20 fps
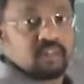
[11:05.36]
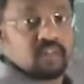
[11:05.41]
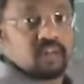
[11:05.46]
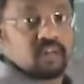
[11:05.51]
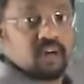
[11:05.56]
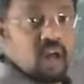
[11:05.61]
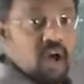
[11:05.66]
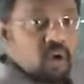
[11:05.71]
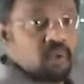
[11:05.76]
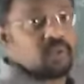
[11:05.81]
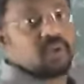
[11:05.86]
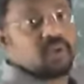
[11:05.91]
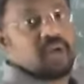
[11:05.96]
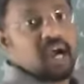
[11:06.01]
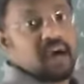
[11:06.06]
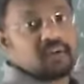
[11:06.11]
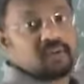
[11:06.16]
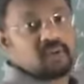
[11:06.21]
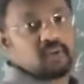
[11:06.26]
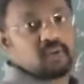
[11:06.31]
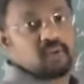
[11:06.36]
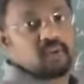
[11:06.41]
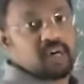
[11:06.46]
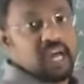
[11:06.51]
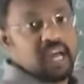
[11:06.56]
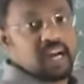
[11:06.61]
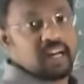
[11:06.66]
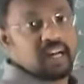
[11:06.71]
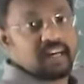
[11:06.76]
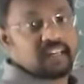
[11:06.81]
Now you have to
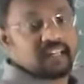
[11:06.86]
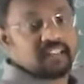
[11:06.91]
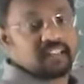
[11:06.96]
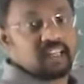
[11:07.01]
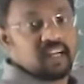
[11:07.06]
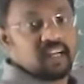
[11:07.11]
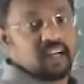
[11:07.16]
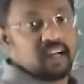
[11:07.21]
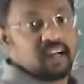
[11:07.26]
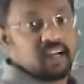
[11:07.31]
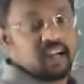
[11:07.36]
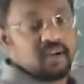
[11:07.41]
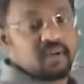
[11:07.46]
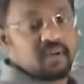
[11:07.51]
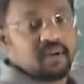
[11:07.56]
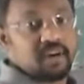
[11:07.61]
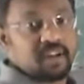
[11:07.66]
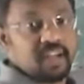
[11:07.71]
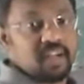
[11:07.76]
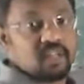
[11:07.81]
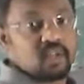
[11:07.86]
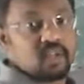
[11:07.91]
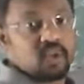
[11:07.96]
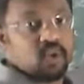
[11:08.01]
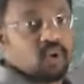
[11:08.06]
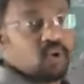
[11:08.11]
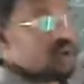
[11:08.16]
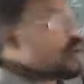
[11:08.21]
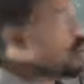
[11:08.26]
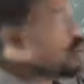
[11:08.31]
collect the
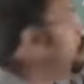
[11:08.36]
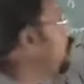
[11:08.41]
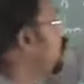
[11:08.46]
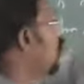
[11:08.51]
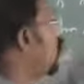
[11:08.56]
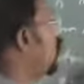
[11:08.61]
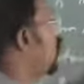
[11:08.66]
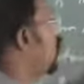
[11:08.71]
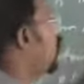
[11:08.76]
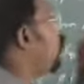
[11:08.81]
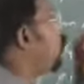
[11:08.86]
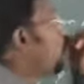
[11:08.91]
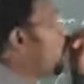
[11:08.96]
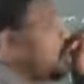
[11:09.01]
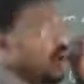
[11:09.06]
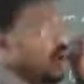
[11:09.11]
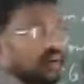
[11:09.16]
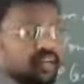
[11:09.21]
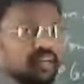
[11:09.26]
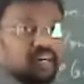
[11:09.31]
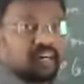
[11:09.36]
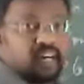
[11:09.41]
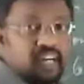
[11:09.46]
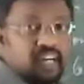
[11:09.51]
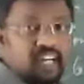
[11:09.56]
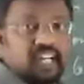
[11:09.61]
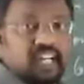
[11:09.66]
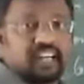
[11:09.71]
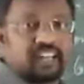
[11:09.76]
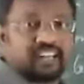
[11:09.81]
ratio. What
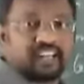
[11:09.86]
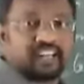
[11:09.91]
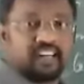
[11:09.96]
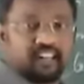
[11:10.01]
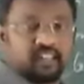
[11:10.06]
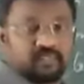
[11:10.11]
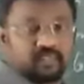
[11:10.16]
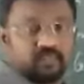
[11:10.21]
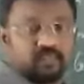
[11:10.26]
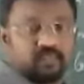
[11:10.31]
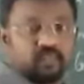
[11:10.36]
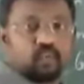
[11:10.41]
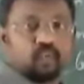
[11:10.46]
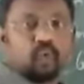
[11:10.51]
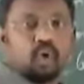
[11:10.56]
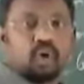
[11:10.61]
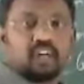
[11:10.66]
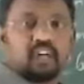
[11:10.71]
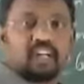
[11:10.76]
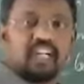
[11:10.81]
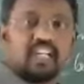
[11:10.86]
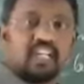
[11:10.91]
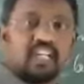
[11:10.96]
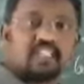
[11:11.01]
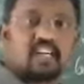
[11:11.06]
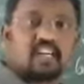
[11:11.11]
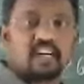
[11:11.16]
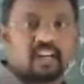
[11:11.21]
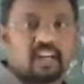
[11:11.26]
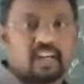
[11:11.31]
is
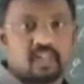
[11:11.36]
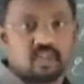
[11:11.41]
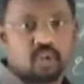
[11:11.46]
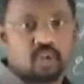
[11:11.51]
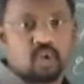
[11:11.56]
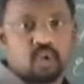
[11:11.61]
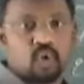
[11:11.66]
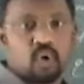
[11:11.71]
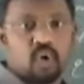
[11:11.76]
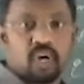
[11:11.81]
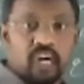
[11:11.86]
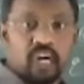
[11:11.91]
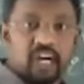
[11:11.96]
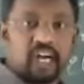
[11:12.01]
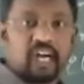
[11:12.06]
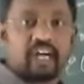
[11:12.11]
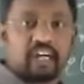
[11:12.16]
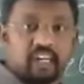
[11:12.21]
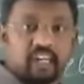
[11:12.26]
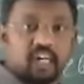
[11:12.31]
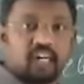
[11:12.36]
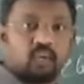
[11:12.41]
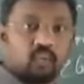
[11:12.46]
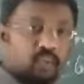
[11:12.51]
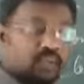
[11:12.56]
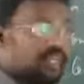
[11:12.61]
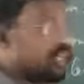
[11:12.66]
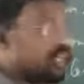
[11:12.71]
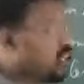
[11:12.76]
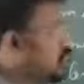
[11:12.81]
the ratio related
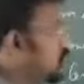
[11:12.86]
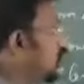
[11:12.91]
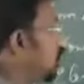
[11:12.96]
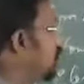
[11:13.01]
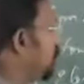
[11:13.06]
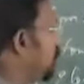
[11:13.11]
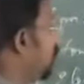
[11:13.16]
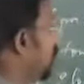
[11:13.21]
with